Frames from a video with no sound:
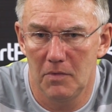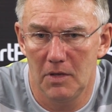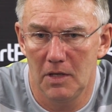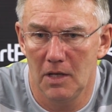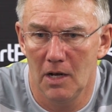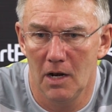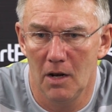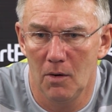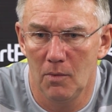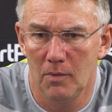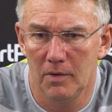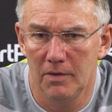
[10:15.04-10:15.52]

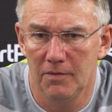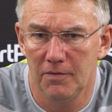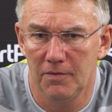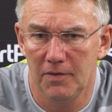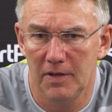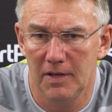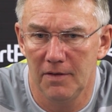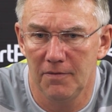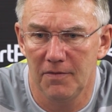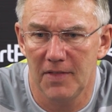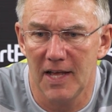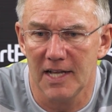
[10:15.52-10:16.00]
you know,
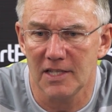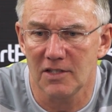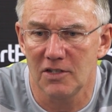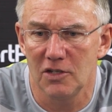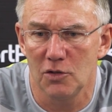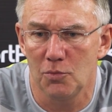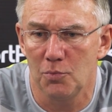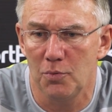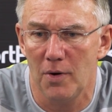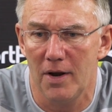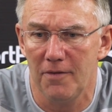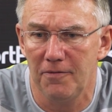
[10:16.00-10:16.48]
if that's
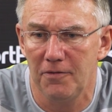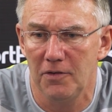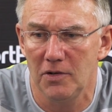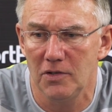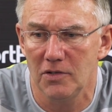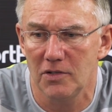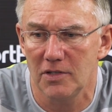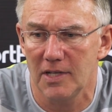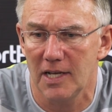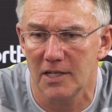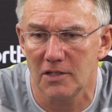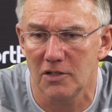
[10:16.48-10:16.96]
his
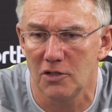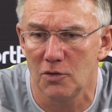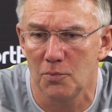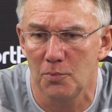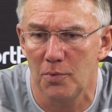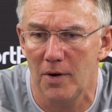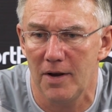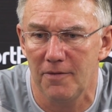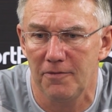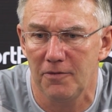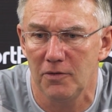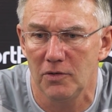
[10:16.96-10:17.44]
preference, that's his
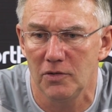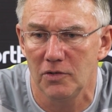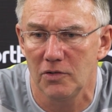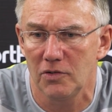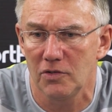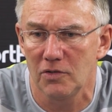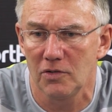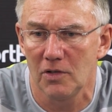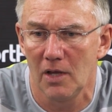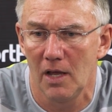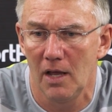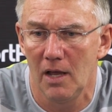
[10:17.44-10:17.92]

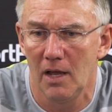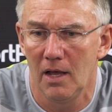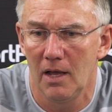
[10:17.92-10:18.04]
preference.